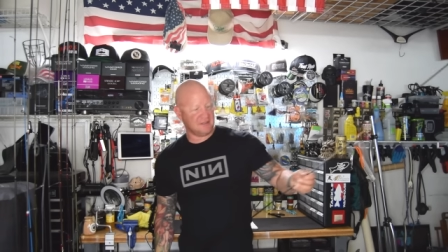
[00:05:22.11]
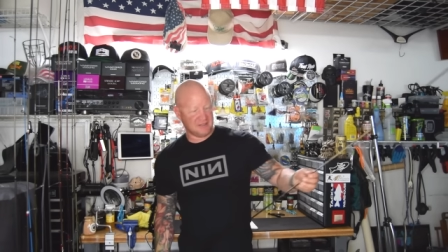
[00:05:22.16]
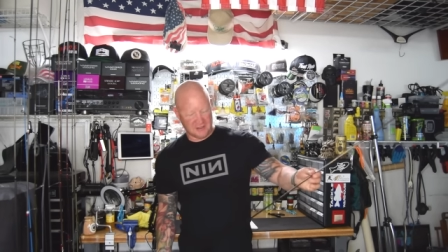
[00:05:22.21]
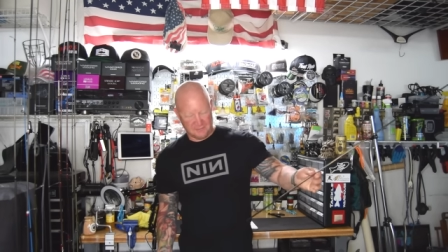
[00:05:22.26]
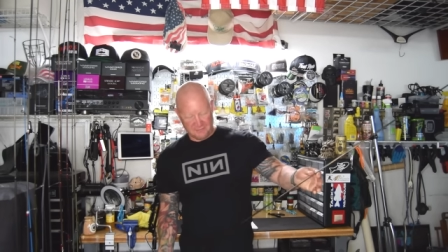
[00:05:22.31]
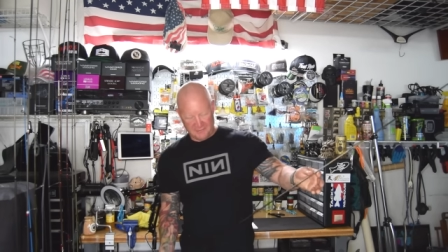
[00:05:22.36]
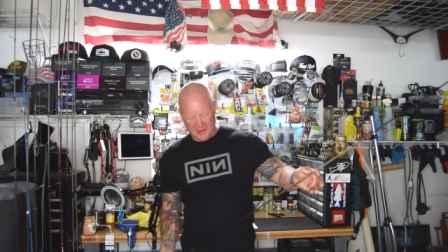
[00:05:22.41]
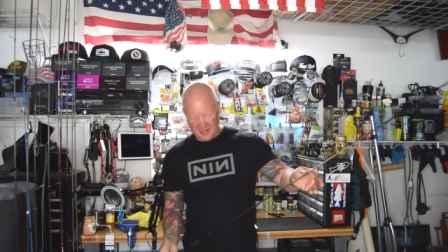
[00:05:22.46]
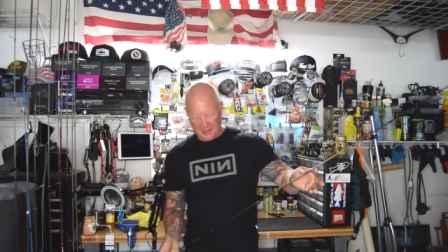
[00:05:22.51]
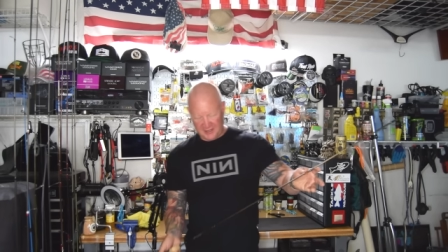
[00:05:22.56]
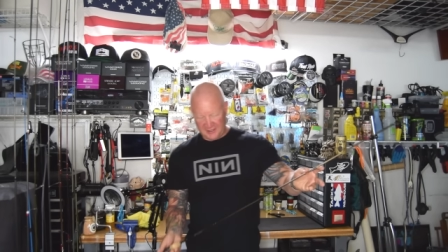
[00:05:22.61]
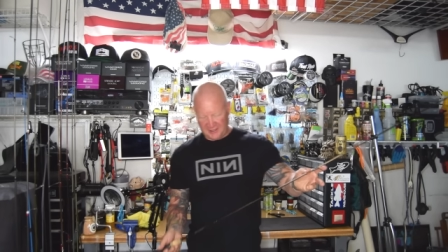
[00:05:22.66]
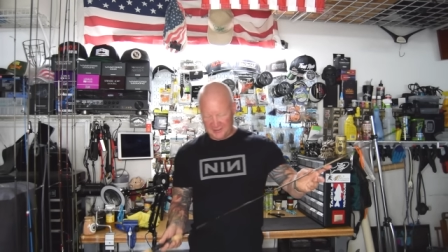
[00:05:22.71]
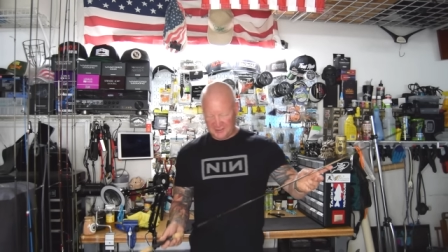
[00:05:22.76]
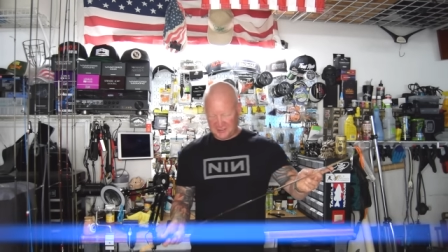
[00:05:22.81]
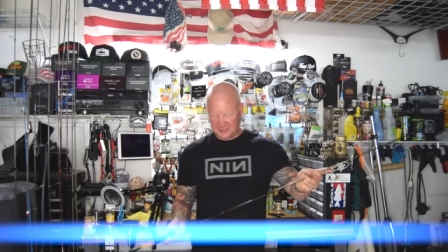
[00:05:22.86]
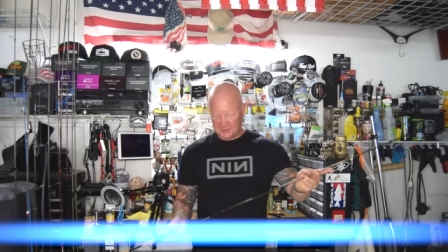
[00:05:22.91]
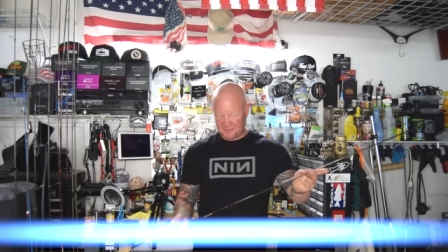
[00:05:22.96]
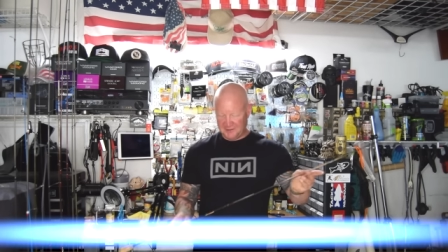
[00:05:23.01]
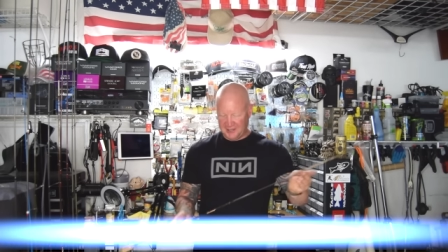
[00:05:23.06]
an
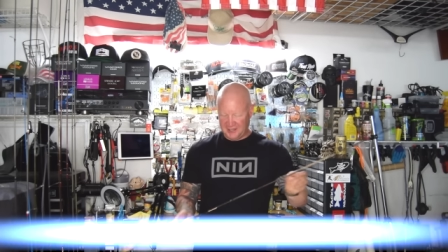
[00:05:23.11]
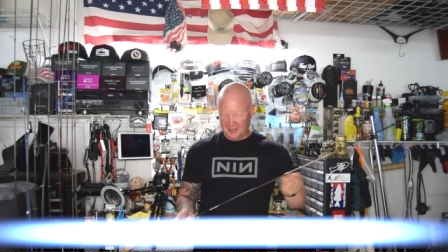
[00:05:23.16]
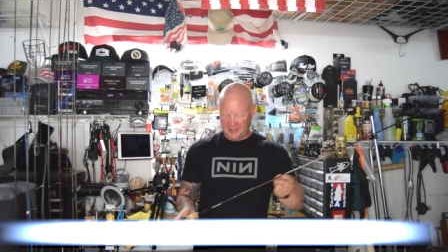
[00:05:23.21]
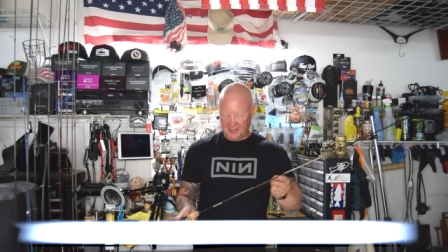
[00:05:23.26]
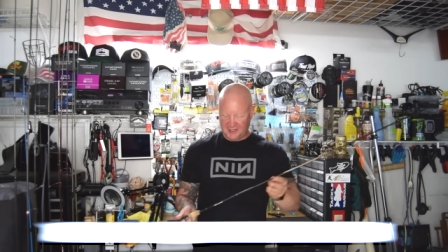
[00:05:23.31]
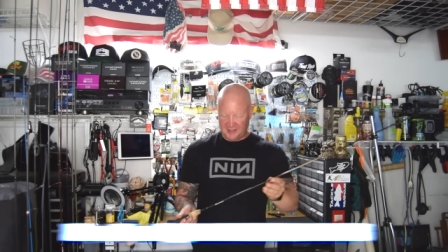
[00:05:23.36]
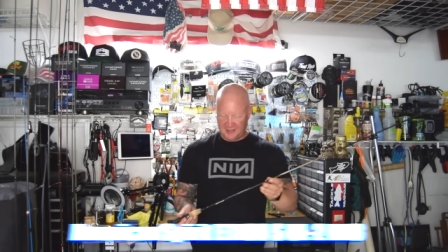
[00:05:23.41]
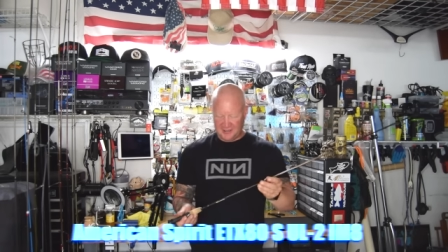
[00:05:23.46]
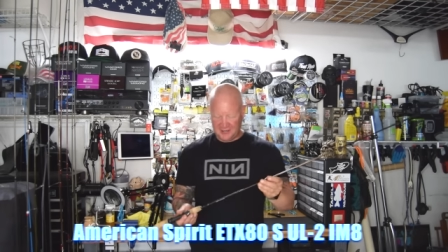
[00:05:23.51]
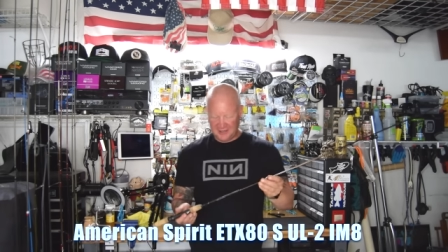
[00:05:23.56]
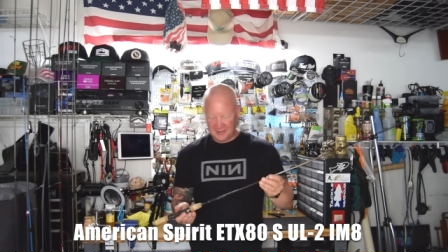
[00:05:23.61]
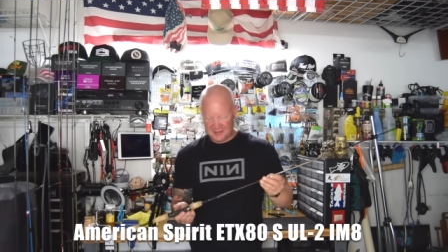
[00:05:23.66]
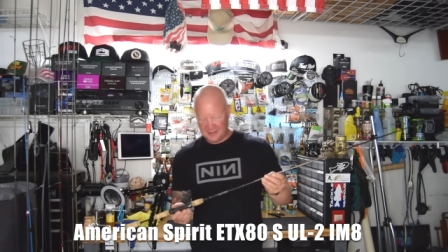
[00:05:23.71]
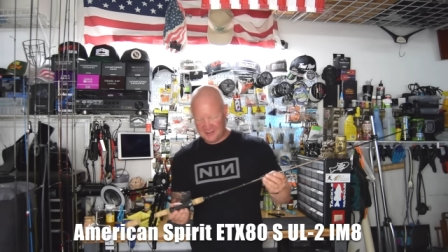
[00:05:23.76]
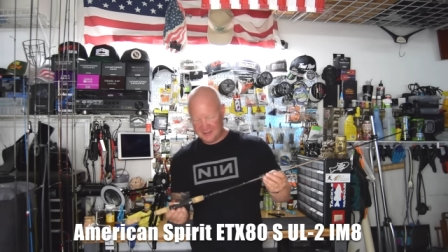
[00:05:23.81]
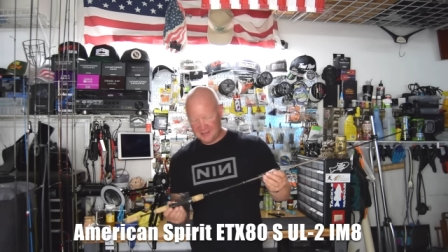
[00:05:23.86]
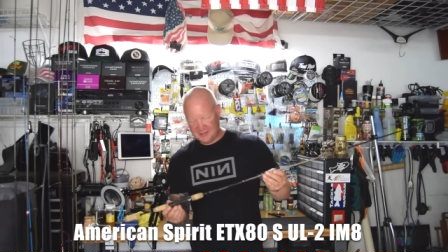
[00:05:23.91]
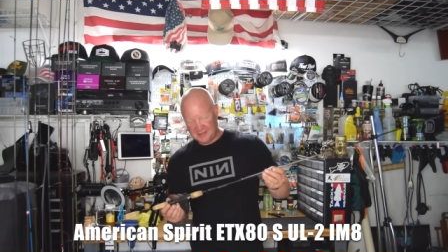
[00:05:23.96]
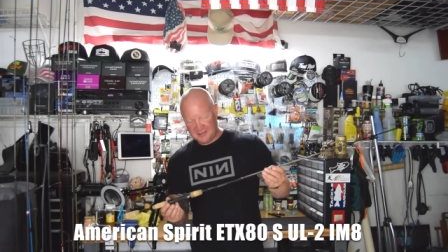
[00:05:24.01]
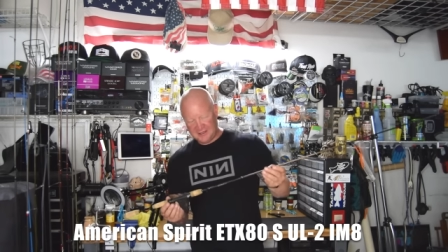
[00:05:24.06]
American Spirit
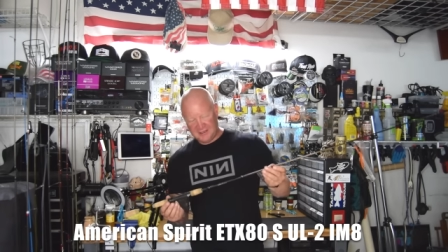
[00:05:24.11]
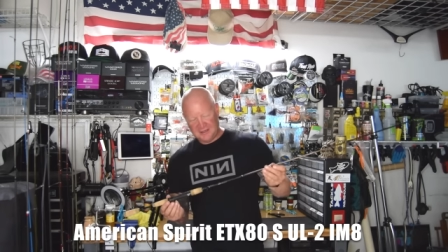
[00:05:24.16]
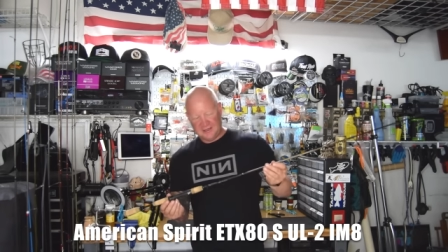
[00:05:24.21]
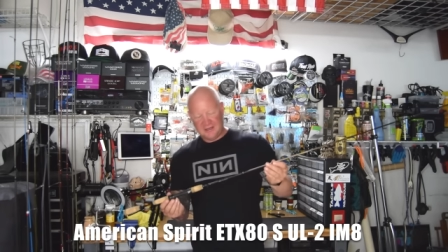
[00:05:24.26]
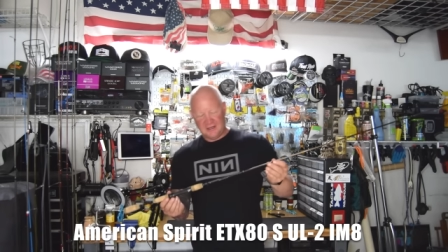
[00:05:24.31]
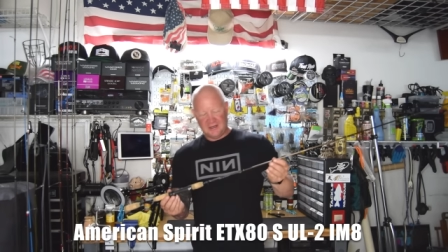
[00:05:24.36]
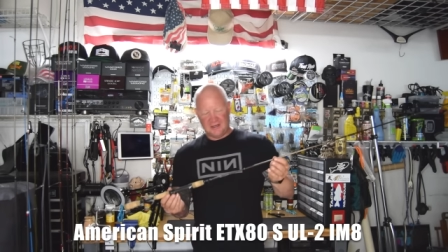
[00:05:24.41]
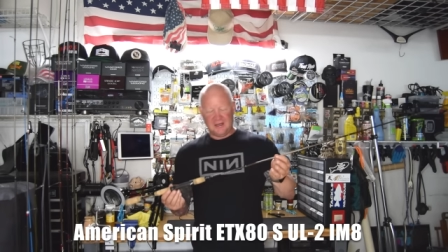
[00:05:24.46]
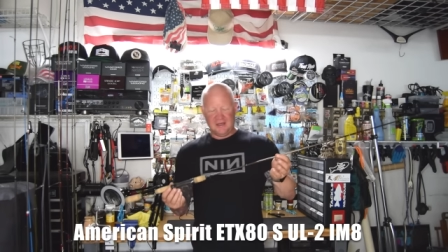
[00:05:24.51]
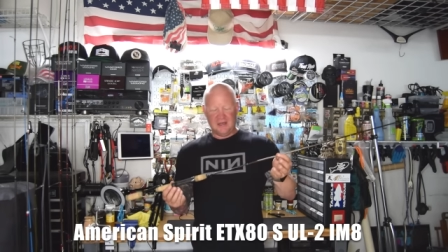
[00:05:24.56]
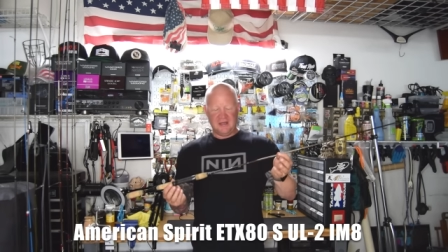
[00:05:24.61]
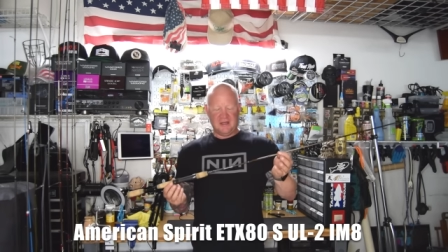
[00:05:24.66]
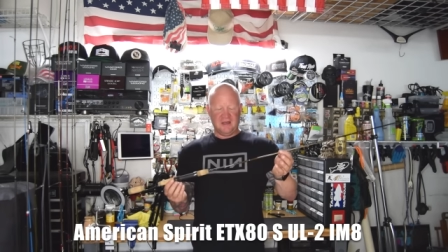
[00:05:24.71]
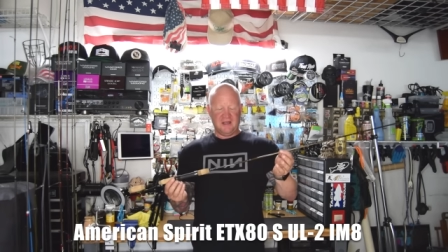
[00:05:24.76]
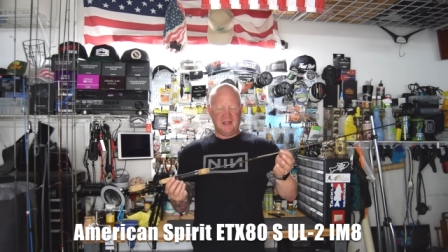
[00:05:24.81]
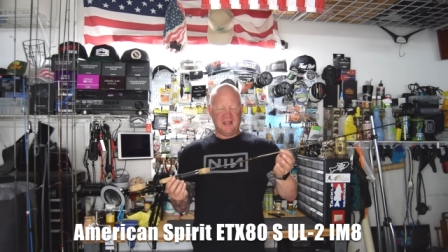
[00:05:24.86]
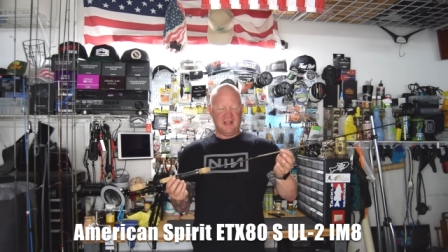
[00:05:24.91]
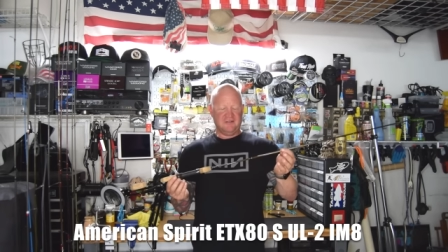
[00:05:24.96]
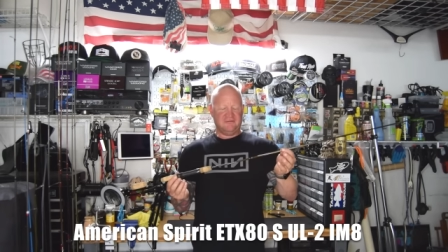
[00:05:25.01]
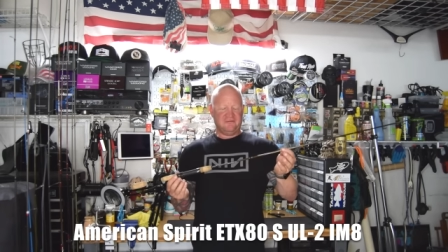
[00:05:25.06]

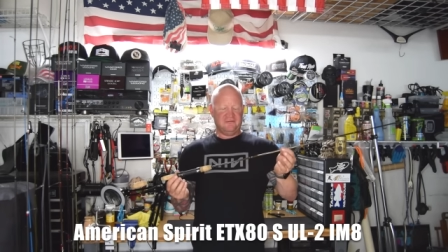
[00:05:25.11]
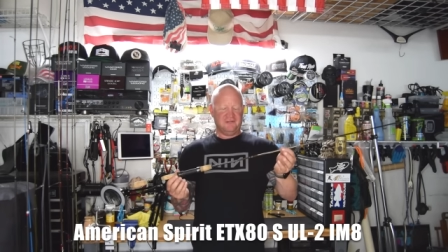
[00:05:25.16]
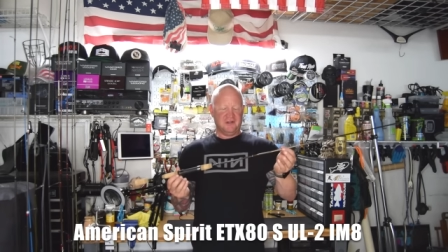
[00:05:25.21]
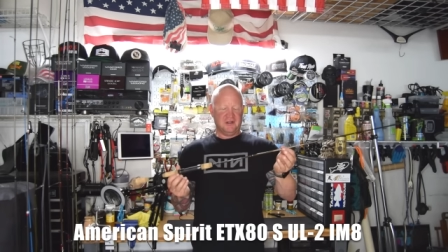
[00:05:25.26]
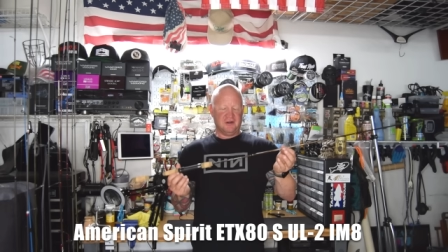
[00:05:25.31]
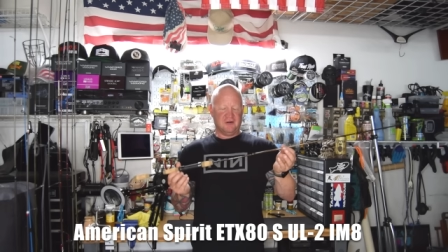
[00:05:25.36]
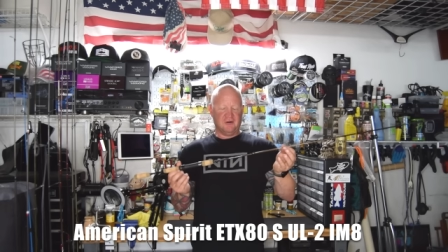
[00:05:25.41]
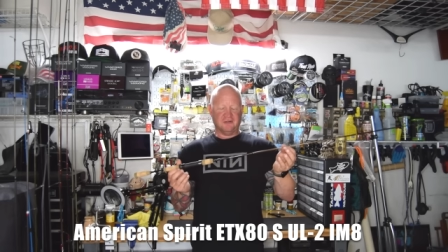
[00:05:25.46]
8-foot